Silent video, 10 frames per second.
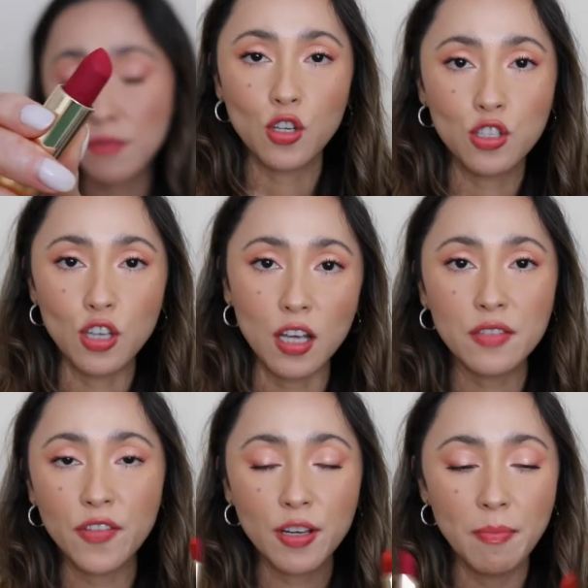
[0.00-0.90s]
So just
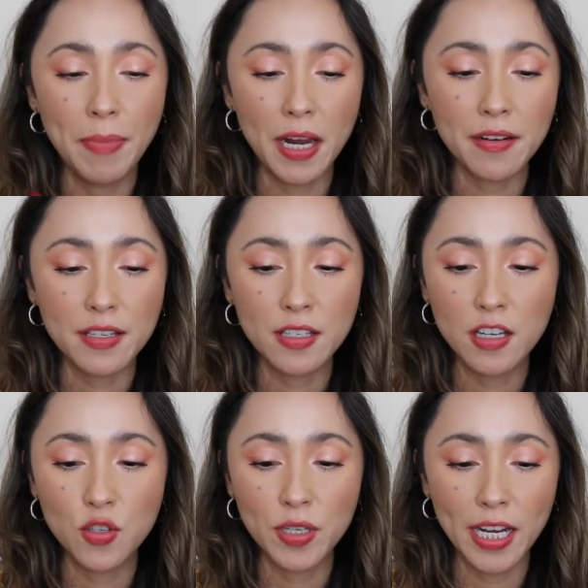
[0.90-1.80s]
for
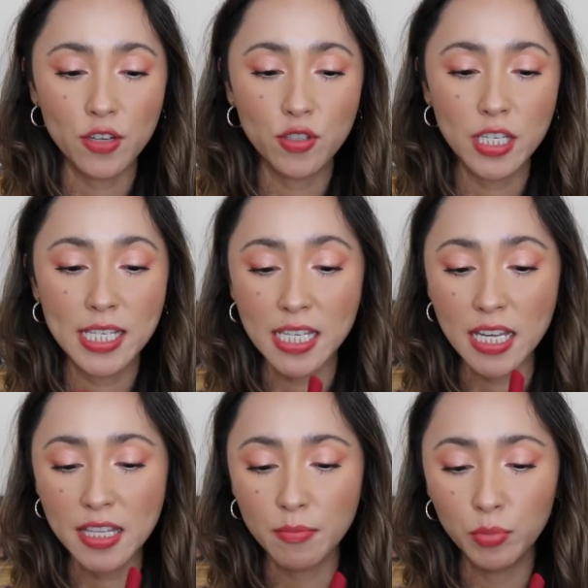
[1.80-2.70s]
comparison, so you can actually
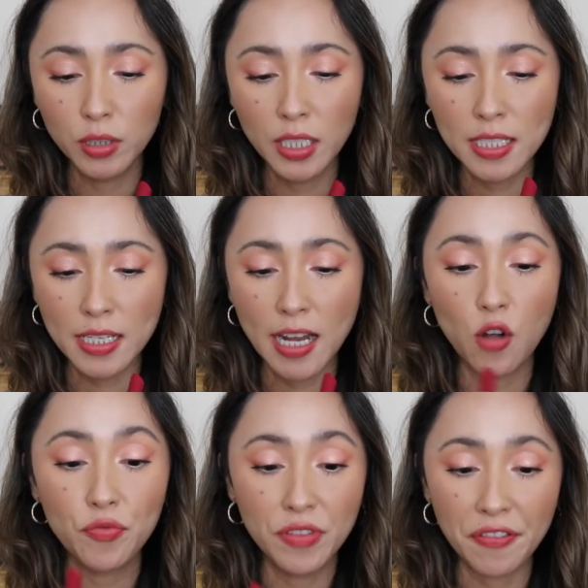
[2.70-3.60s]
see the bullets and
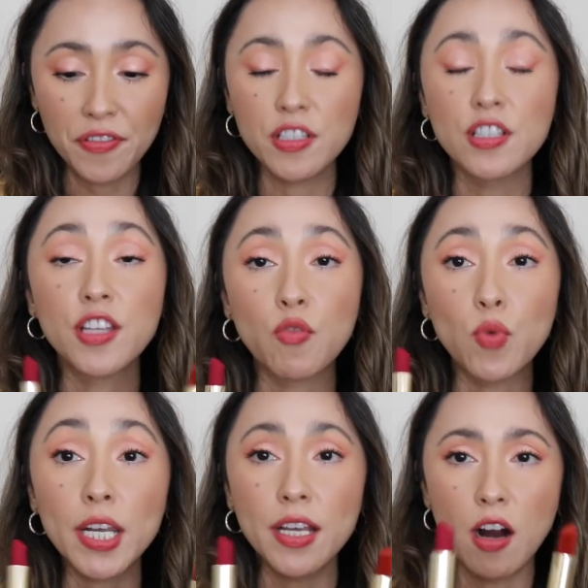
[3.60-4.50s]
how different they
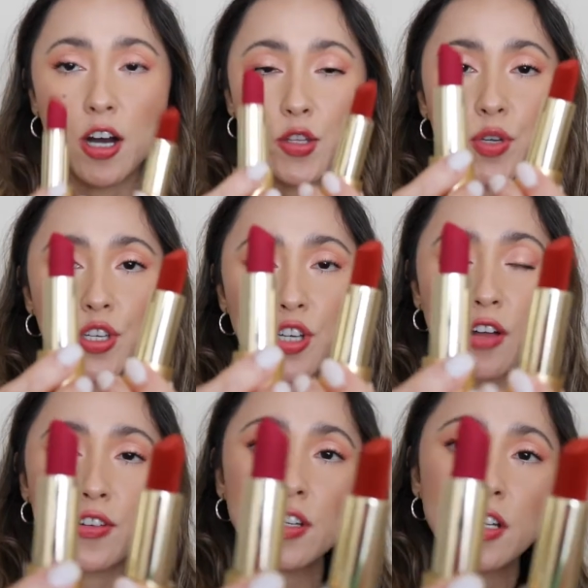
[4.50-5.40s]
really are to each
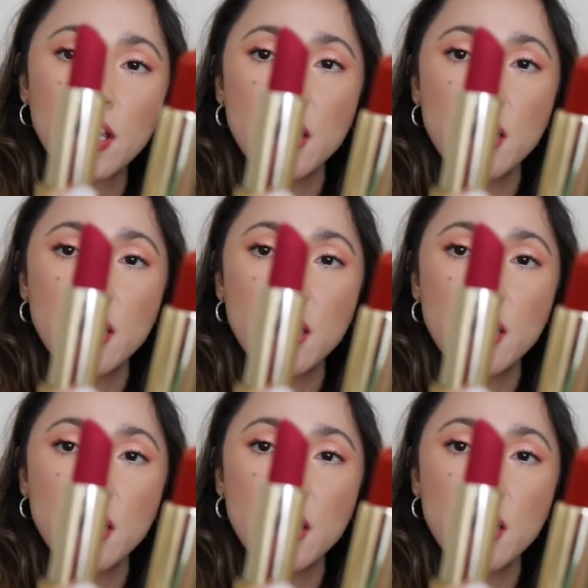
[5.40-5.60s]
other.